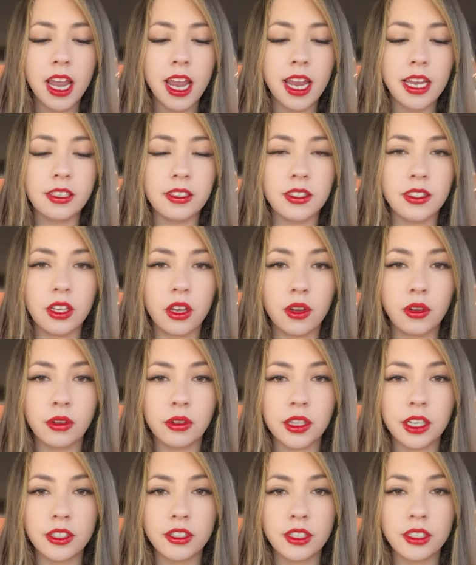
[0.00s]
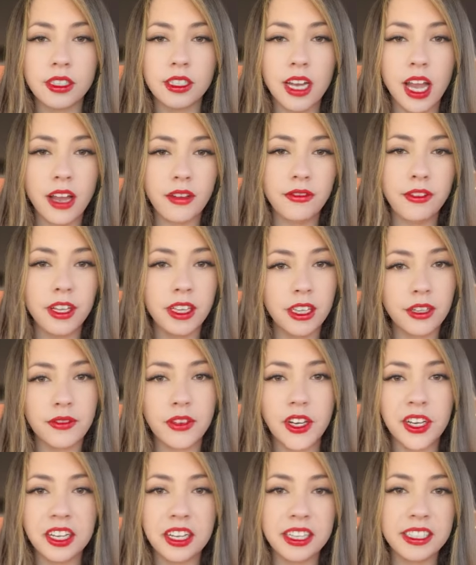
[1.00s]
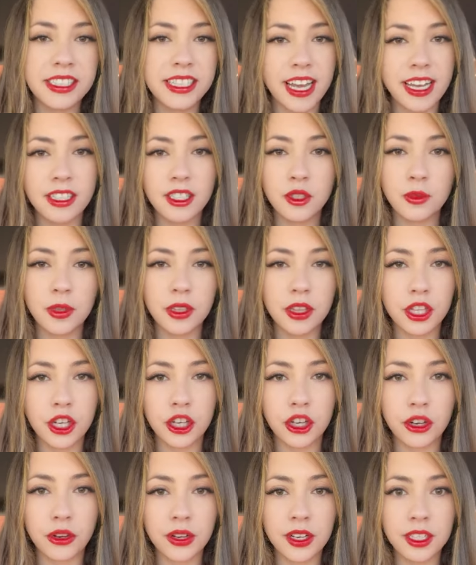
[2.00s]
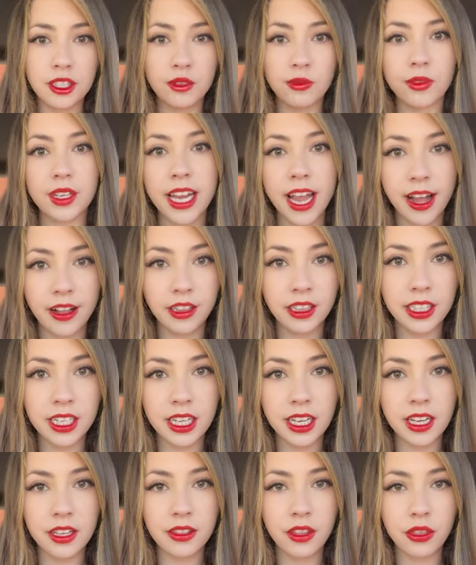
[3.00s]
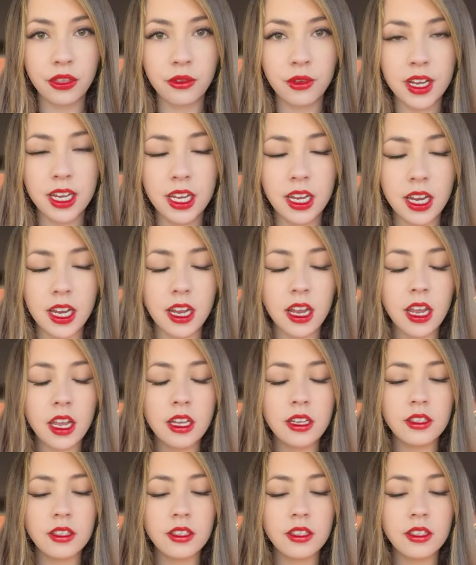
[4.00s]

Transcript: and so they're just not feeling very content with their current reality in the 3D,